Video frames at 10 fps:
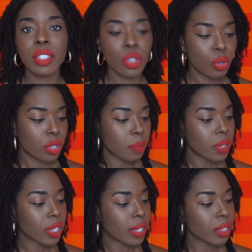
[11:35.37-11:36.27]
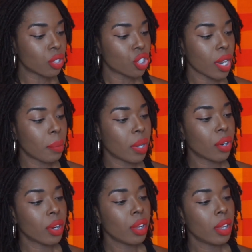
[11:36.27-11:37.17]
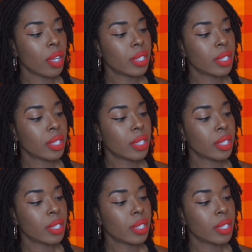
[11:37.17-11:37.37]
to use something like the shea butter.